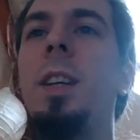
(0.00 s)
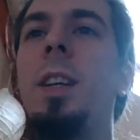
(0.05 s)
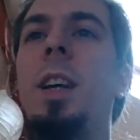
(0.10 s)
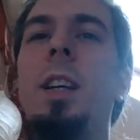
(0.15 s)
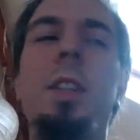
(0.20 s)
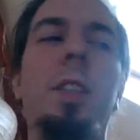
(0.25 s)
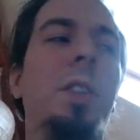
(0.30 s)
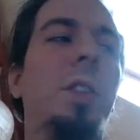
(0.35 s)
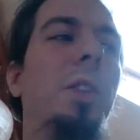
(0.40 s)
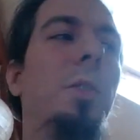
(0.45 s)

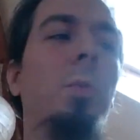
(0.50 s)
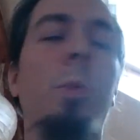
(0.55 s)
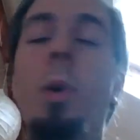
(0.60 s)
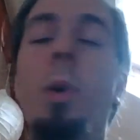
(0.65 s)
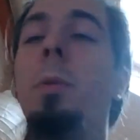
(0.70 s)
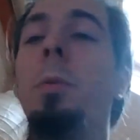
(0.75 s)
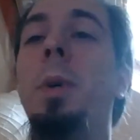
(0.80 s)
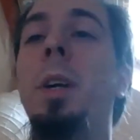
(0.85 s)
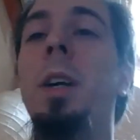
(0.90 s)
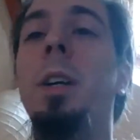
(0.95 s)
And this is
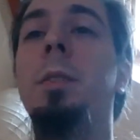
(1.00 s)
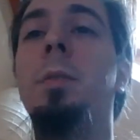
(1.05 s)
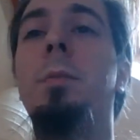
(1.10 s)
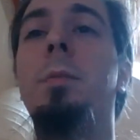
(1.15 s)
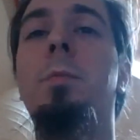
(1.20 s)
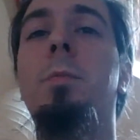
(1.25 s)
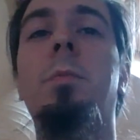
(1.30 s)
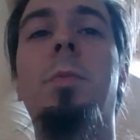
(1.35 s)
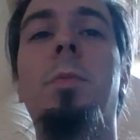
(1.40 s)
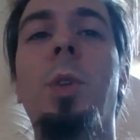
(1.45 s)
what we are
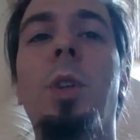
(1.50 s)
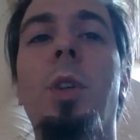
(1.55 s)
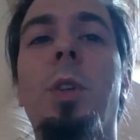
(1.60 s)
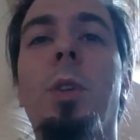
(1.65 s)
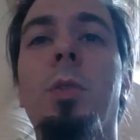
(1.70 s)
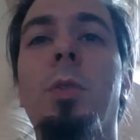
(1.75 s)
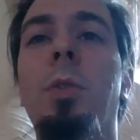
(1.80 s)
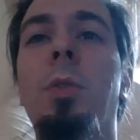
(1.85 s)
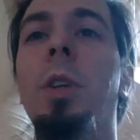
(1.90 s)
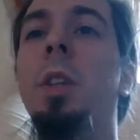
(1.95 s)

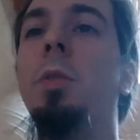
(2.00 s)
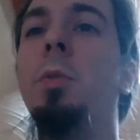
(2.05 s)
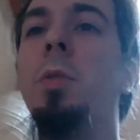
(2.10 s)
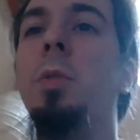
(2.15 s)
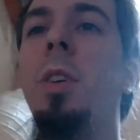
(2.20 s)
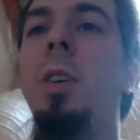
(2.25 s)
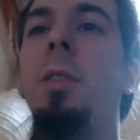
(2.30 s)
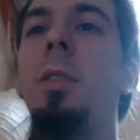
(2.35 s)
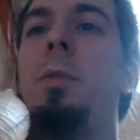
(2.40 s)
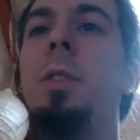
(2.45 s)
trying to
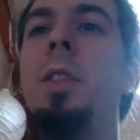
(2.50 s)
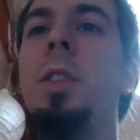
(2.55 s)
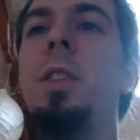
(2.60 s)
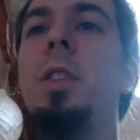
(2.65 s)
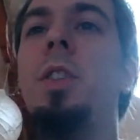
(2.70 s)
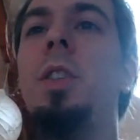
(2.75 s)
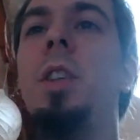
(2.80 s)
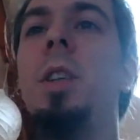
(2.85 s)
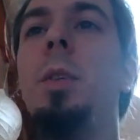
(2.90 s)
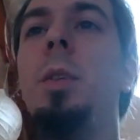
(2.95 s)
solve
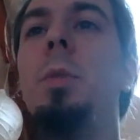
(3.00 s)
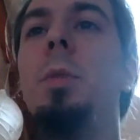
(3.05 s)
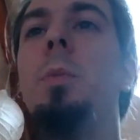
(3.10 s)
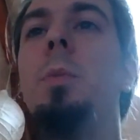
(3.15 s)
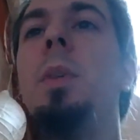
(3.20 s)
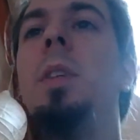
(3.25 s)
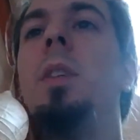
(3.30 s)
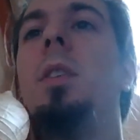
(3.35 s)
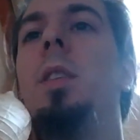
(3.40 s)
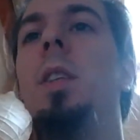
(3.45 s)
essentially with
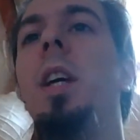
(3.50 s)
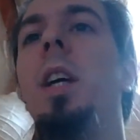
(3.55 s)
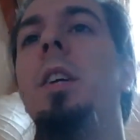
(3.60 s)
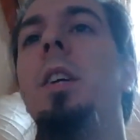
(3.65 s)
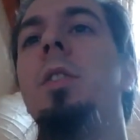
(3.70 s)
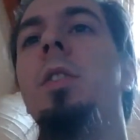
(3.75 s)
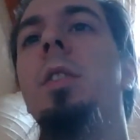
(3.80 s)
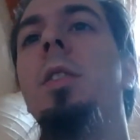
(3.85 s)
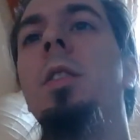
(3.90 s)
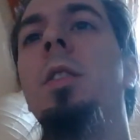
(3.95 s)
Bitcoin
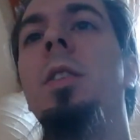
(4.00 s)
Cash.